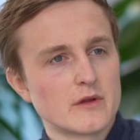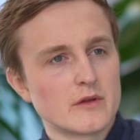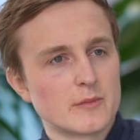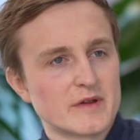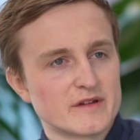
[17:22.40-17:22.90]

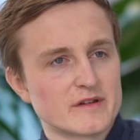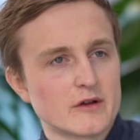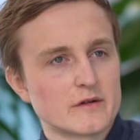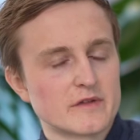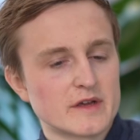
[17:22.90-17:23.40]
the business
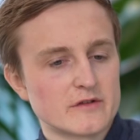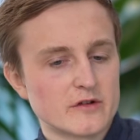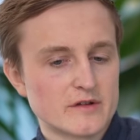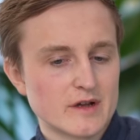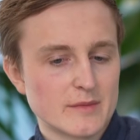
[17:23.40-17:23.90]
side of things, do
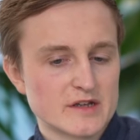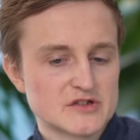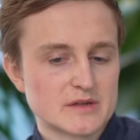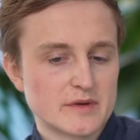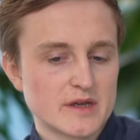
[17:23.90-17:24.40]
you still
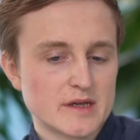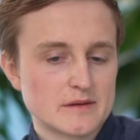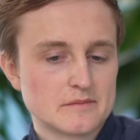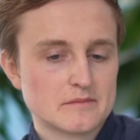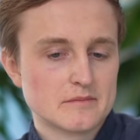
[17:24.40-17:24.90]
imagine it
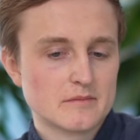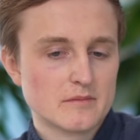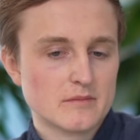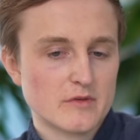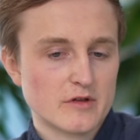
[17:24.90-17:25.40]
being
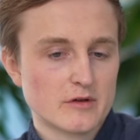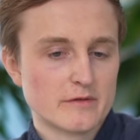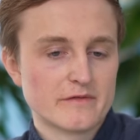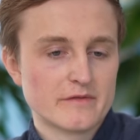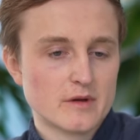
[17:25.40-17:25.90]
the sort
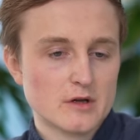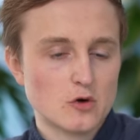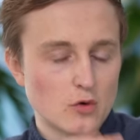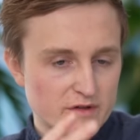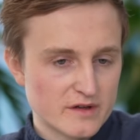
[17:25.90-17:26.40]
of
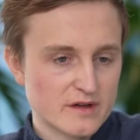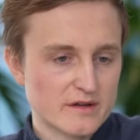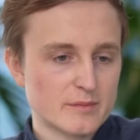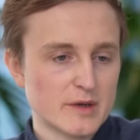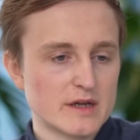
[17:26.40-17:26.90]

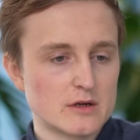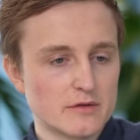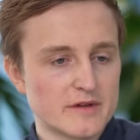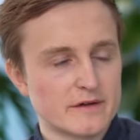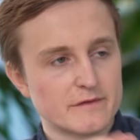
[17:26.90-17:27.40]
courses, paid
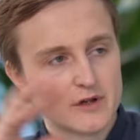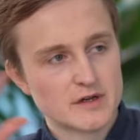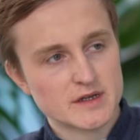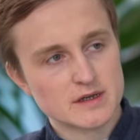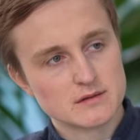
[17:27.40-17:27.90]
content
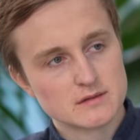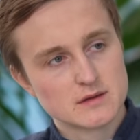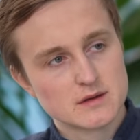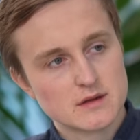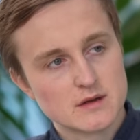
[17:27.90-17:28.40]
funding,
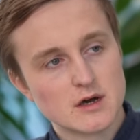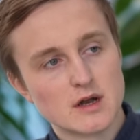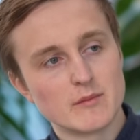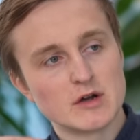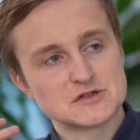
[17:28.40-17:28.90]

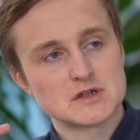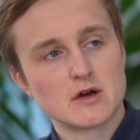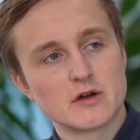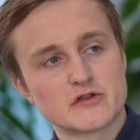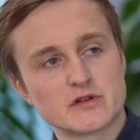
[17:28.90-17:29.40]
a much
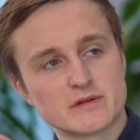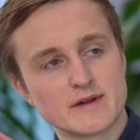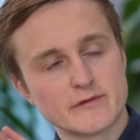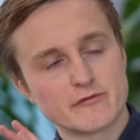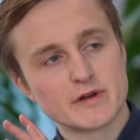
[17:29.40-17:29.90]
larger
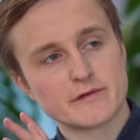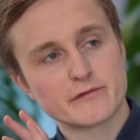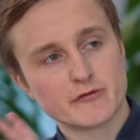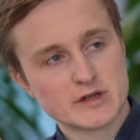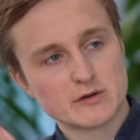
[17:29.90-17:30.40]
delivery of free